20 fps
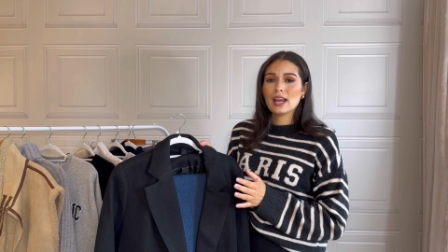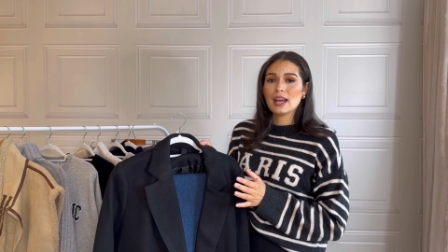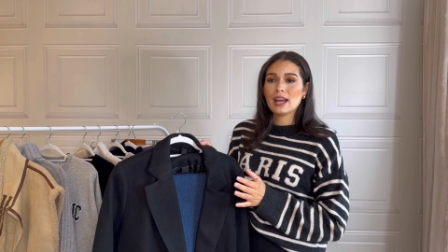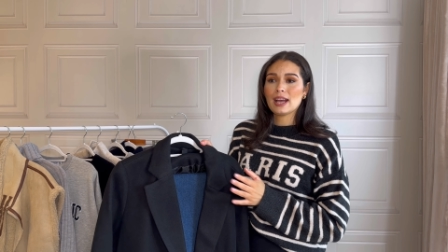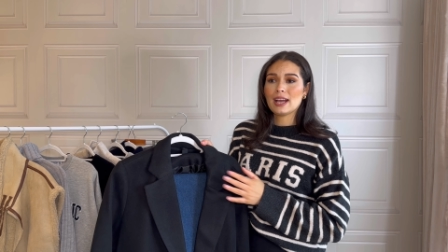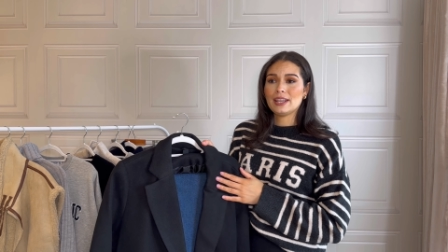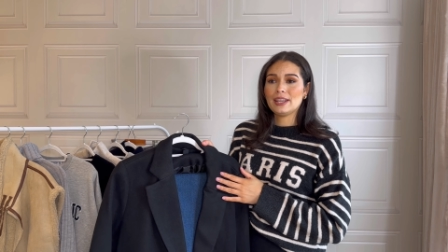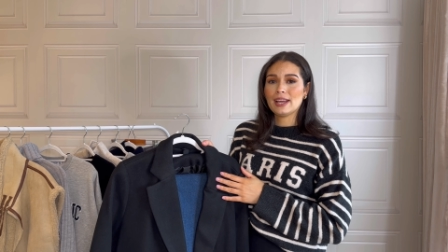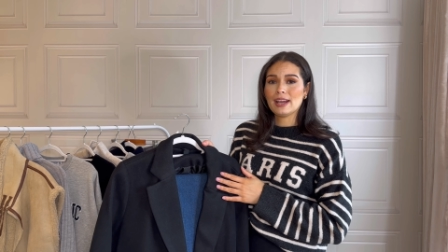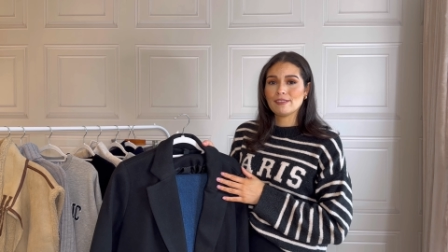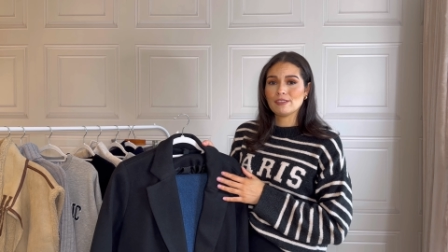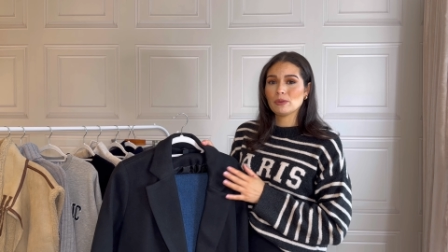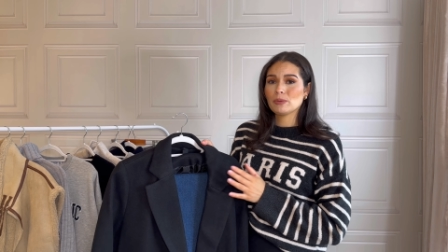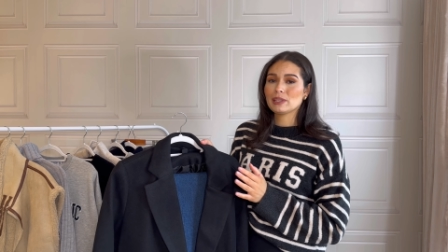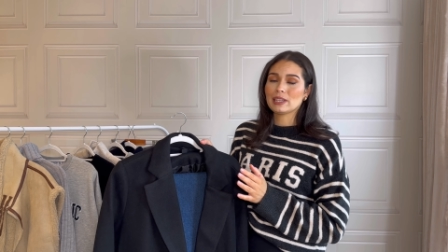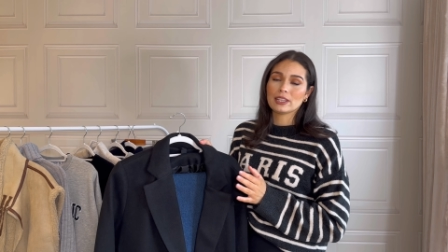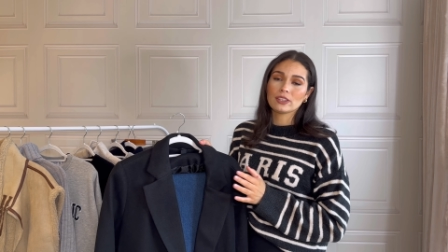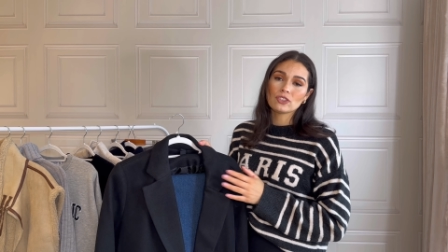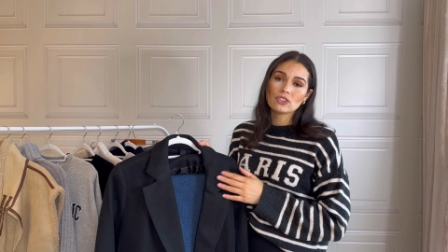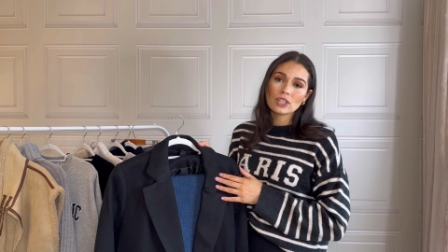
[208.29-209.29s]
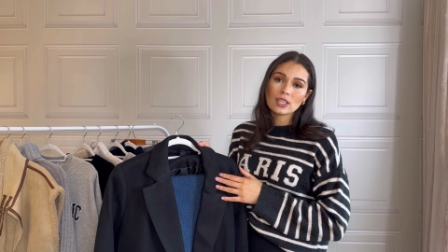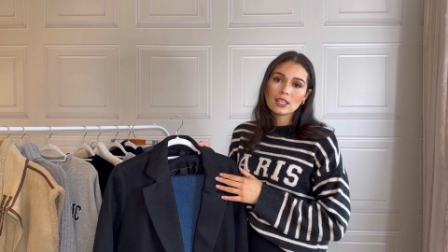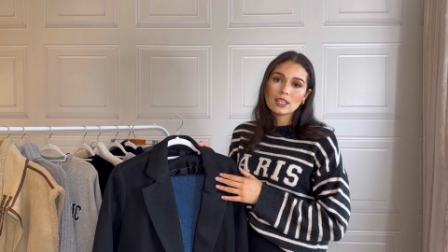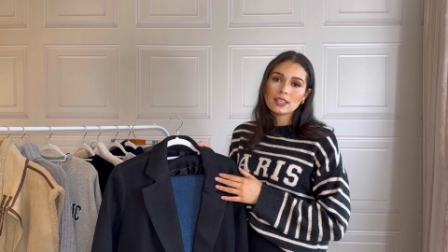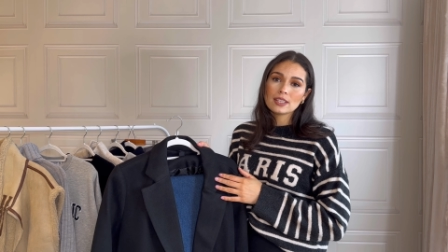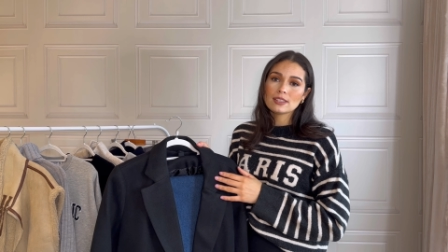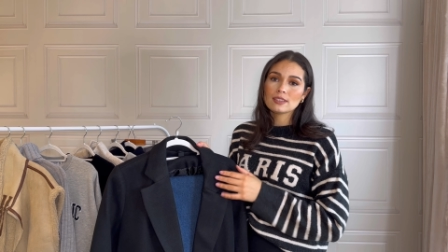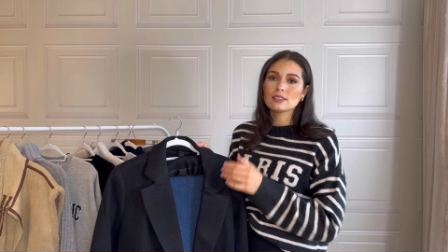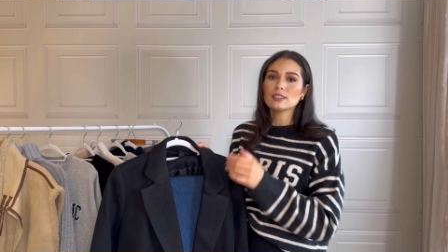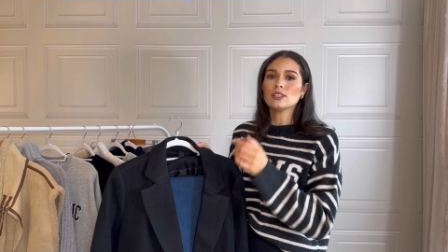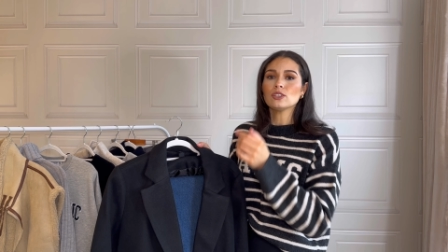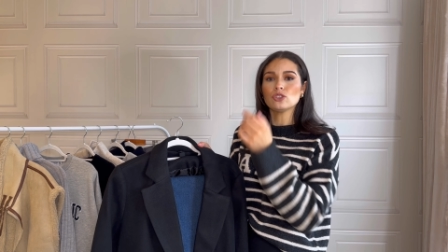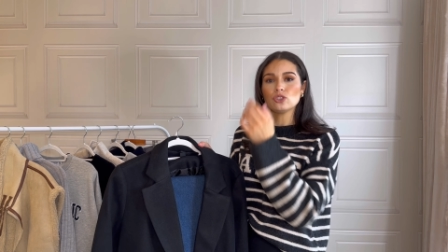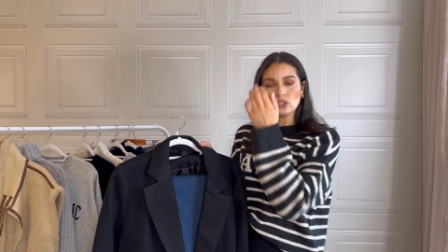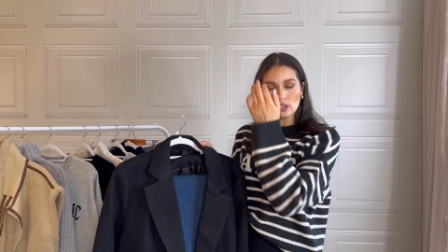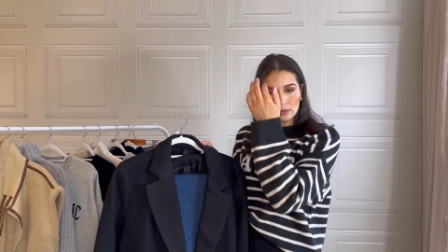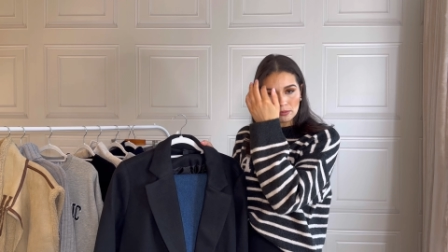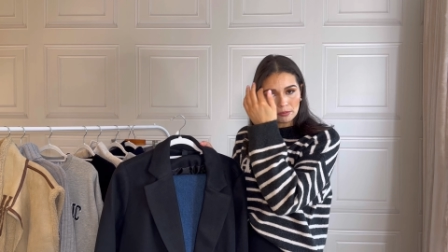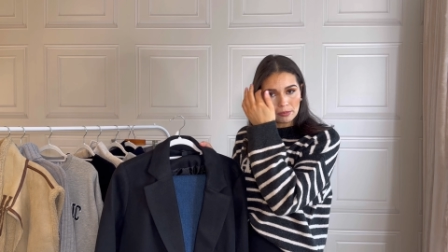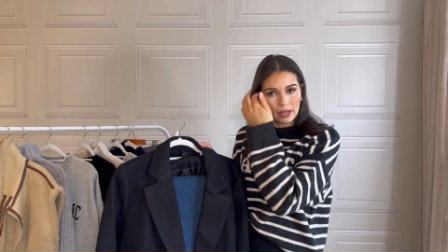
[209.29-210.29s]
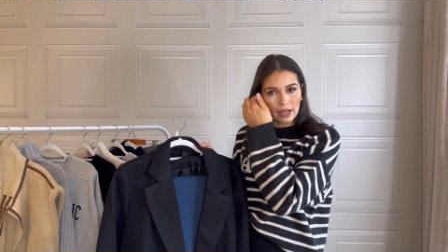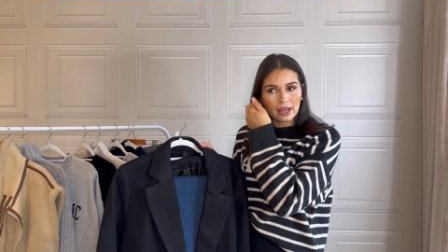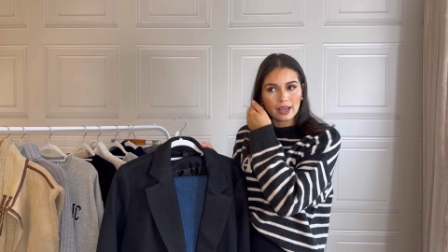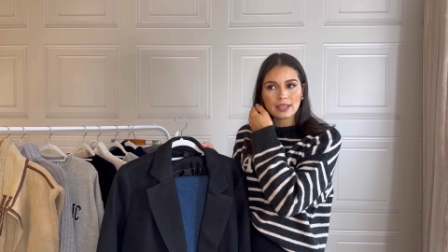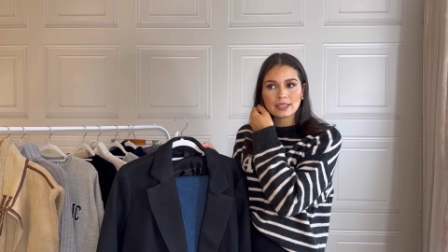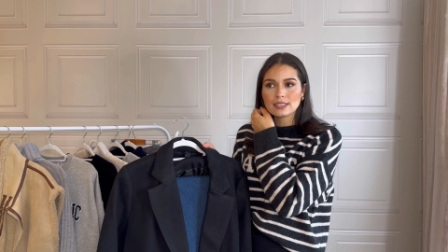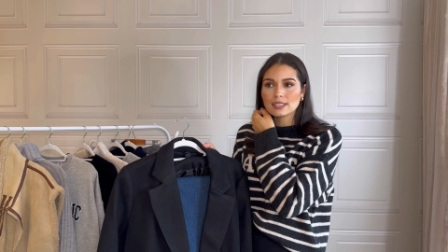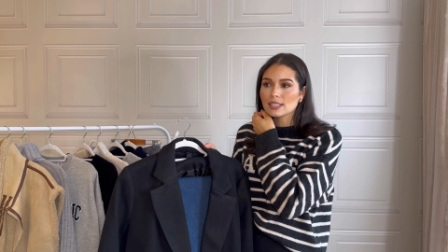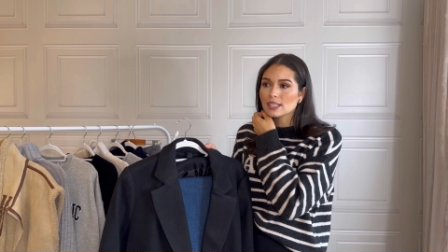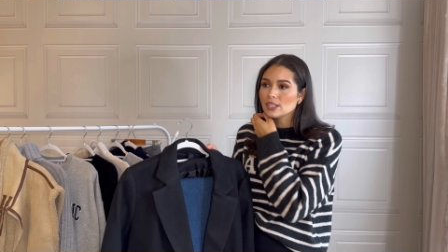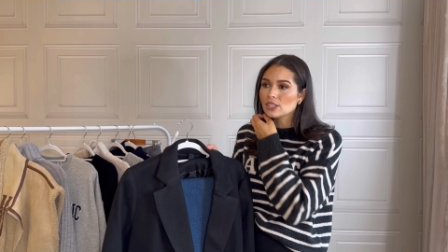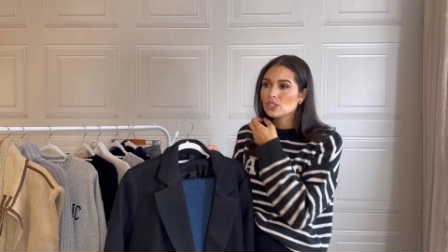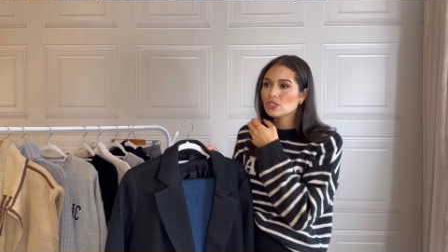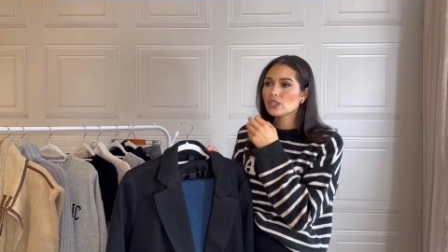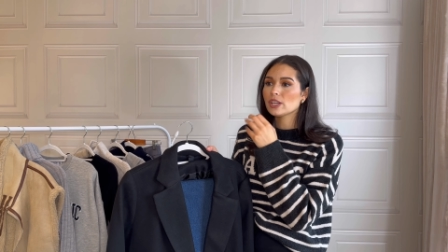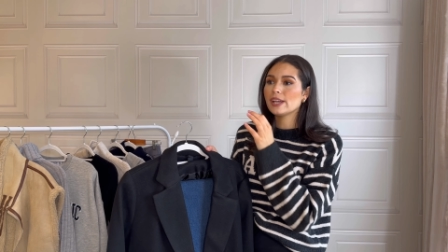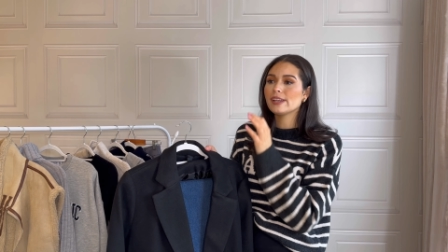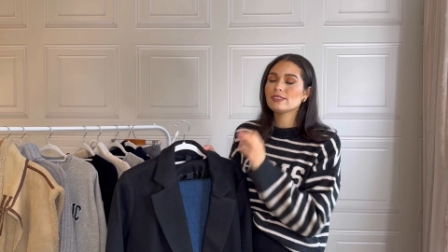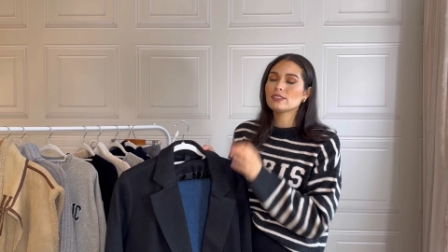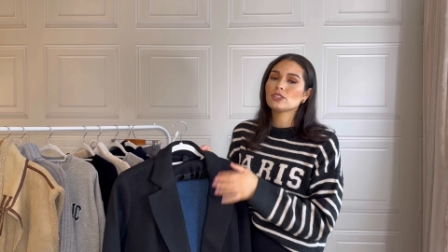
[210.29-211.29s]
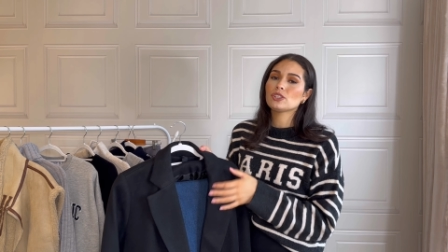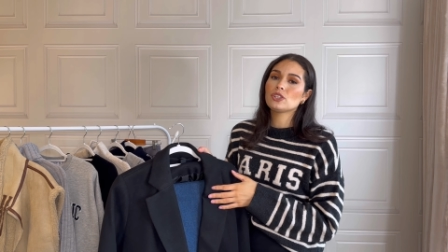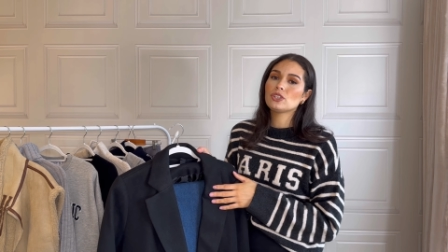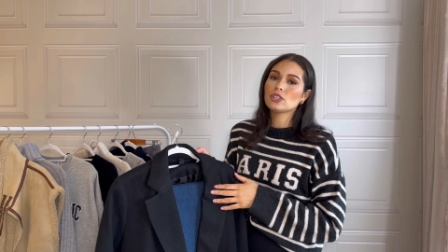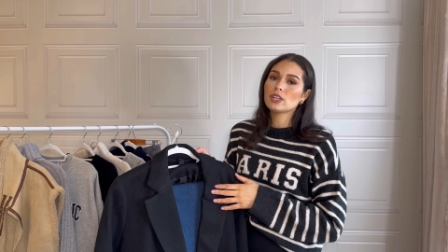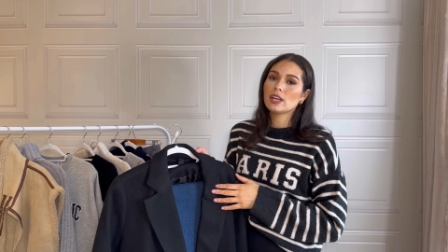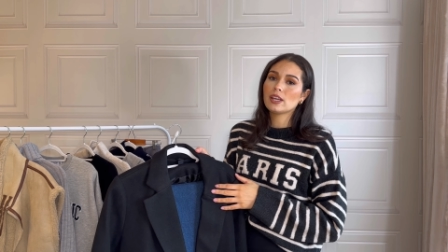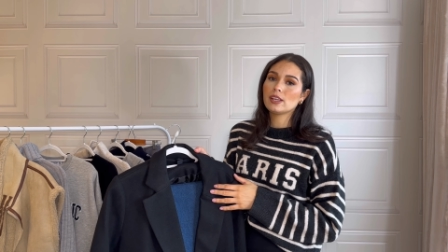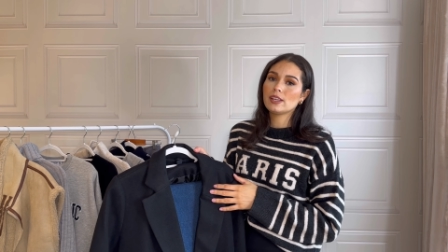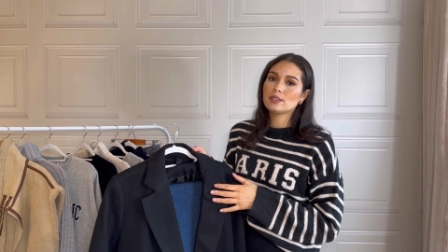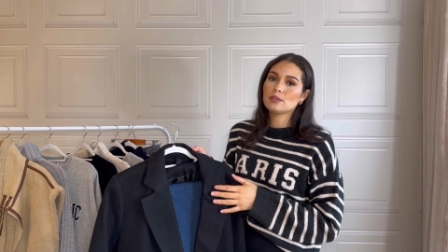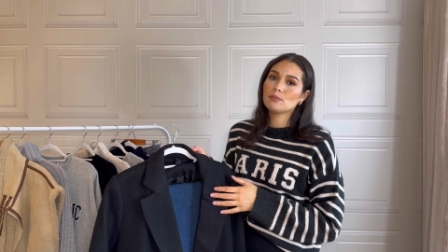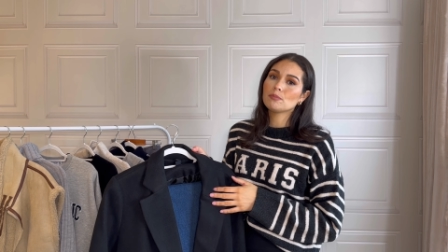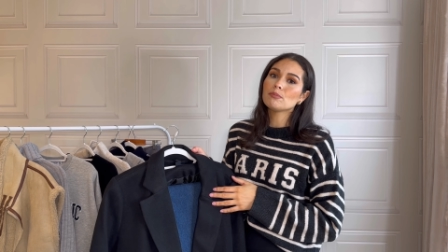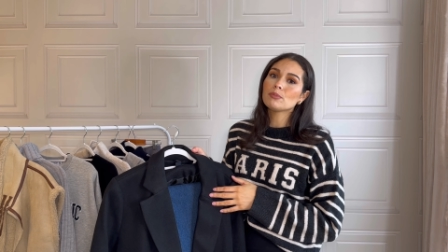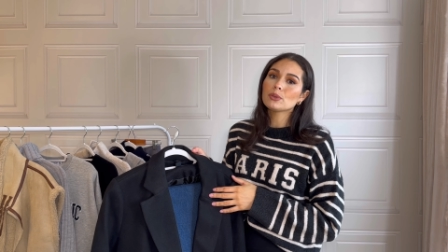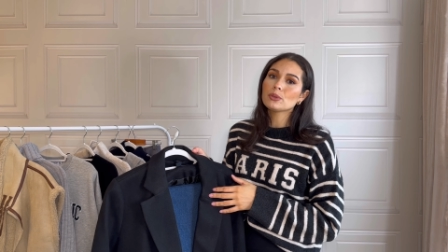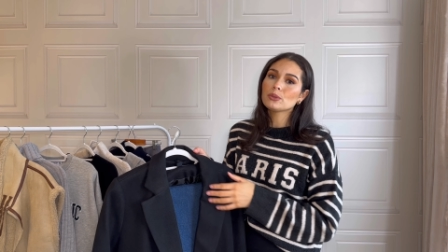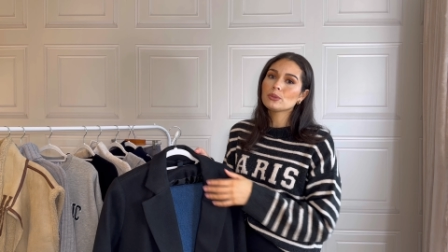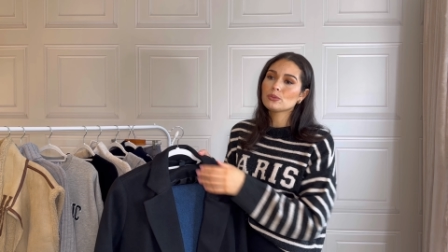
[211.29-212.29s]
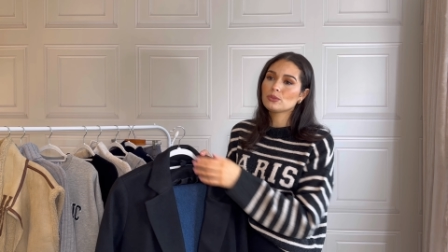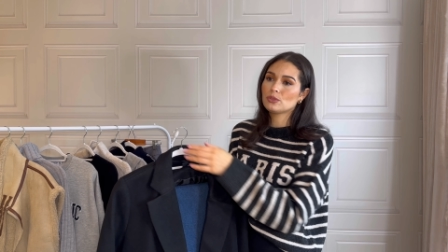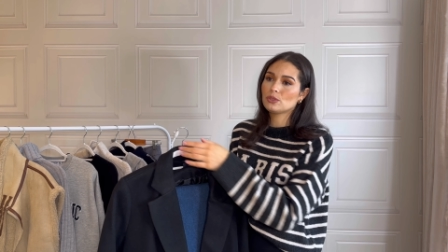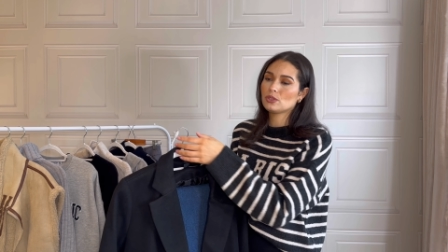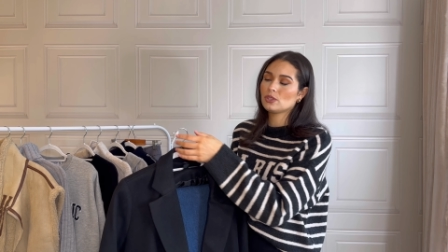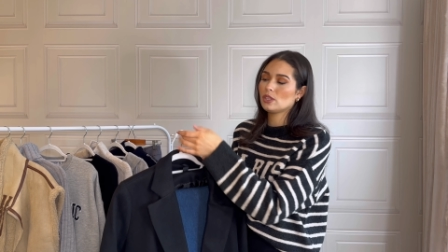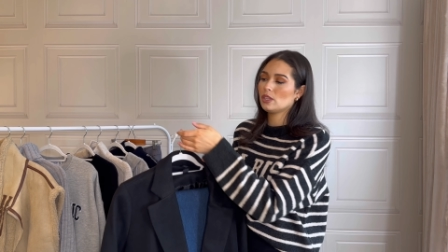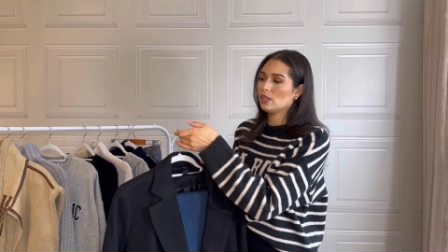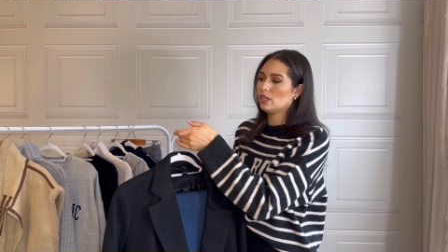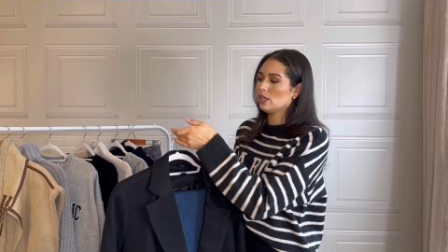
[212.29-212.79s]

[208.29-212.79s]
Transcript: and have it with like jeans, a jumper, a t-shirt, a shirt, boots,